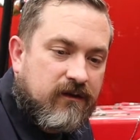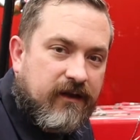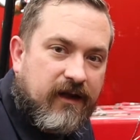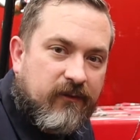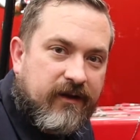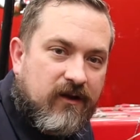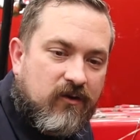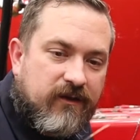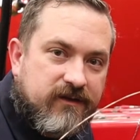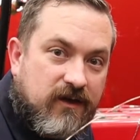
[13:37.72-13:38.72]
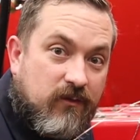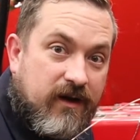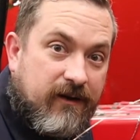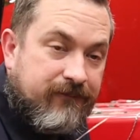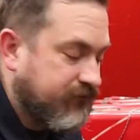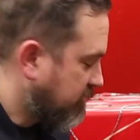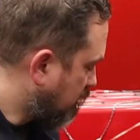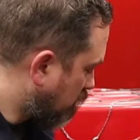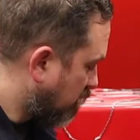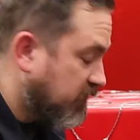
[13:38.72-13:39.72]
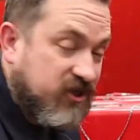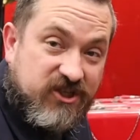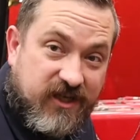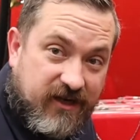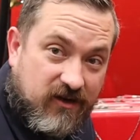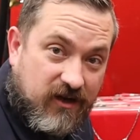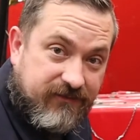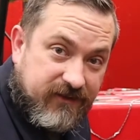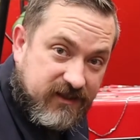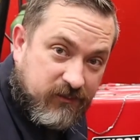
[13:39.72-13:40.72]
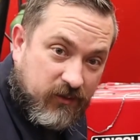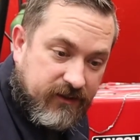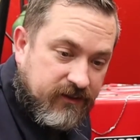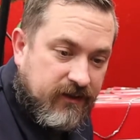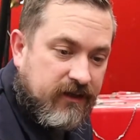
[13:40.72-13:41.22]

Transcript: There we go, there's our wire. So shut it off at this point